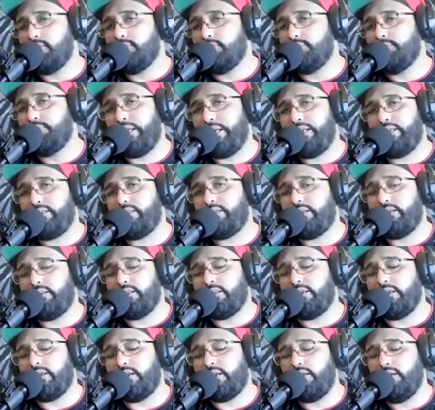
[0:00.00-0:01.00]

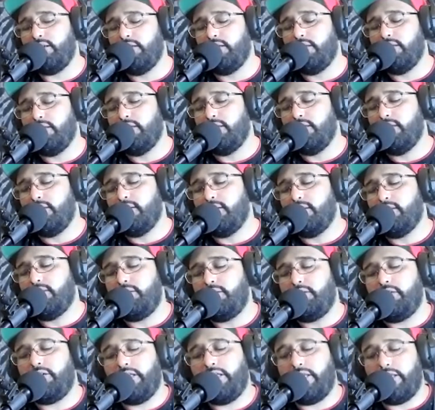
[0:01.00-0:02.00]
basically,
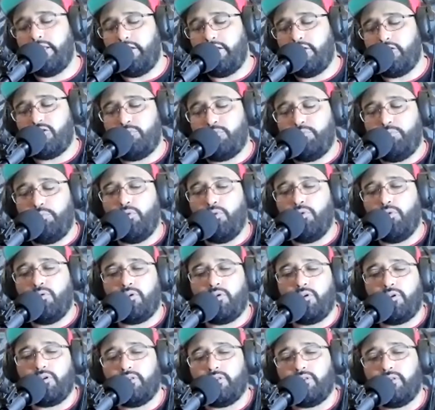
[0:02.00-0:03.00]
you're getting your
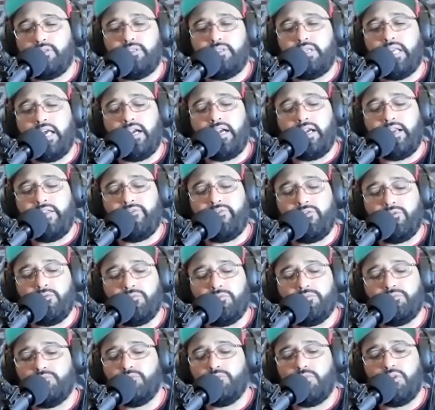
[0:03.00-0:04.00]
spores not
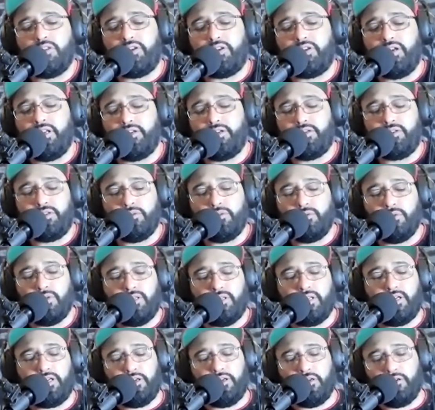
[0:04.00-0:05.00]
even with an issue, and
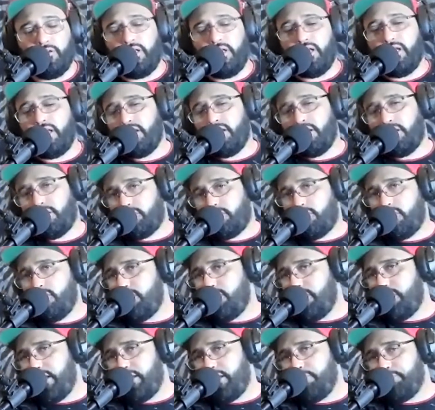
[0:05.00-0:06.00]
then you're getting a grow
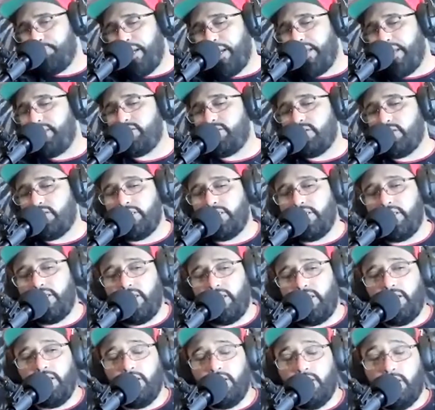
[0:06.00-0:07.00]
kit
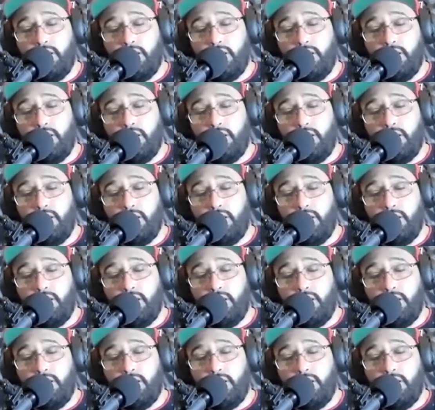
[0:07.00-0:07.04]
basically